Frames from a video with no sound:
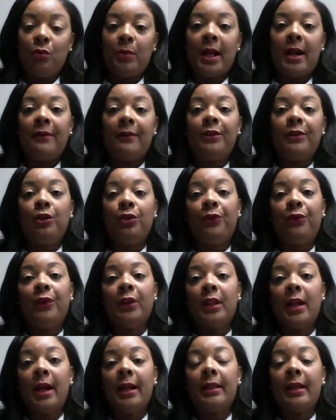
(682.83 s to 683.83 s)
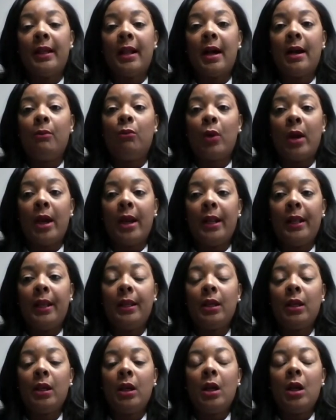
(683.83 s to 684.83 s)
but I do feel like that I'm ready.